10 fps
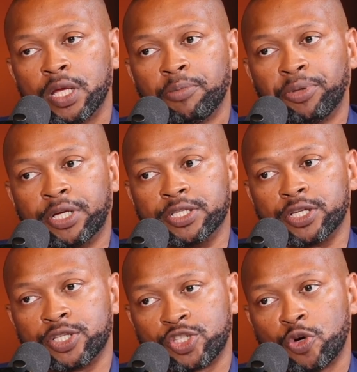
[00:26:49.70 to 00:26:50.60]
Because
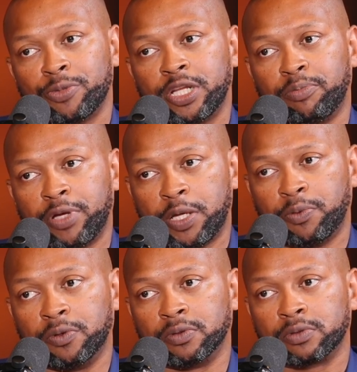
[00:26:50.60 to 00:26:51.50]
there's so many
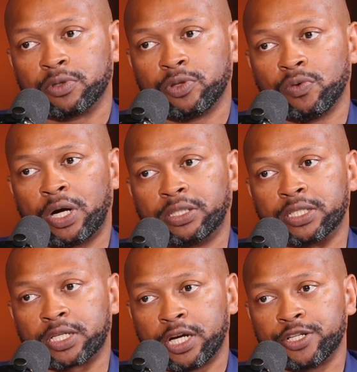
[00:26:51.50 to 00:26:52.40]
people throughout
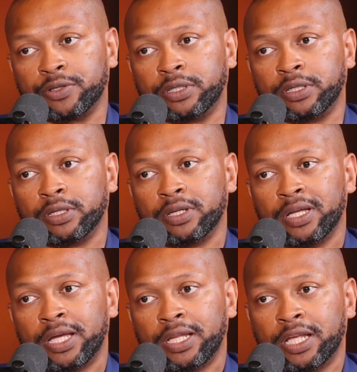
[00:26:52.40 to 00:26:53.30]
this country
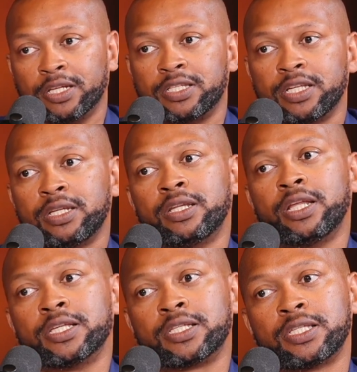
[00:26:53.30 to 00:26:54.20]
that are sitting in
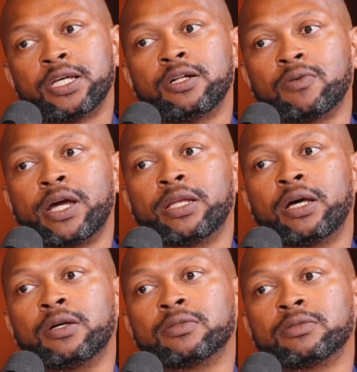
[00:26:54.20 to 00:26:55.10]
that cell right
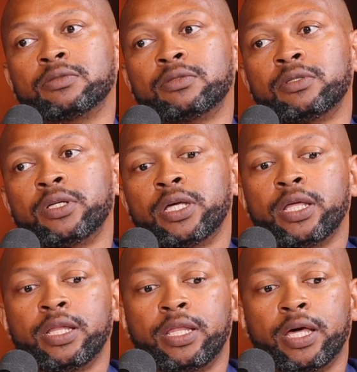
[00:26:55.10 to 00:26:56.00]
now
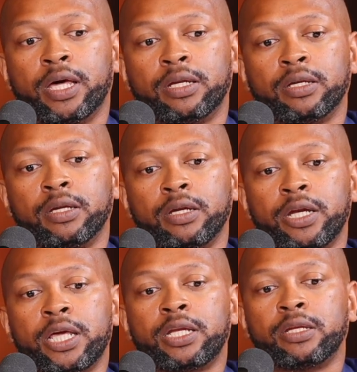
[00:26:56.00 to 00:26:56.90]
that
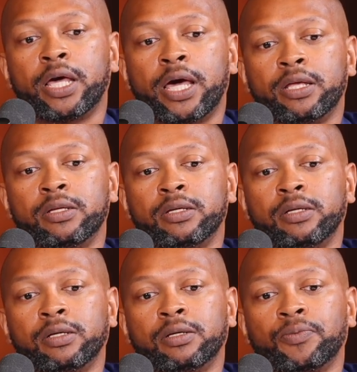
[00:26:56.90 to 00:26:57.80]
need that
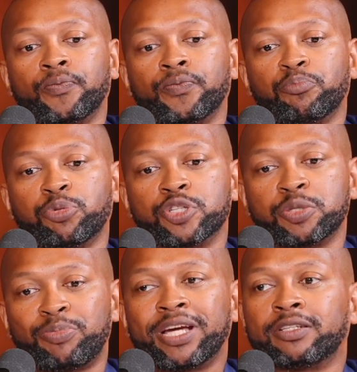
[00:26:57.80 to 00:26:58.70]

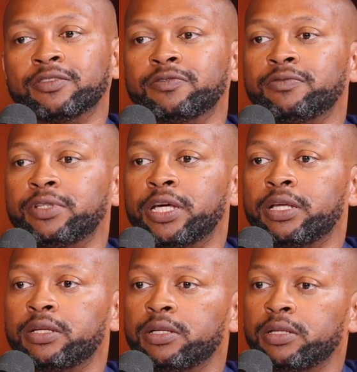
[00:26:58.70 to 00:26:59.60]
perspective that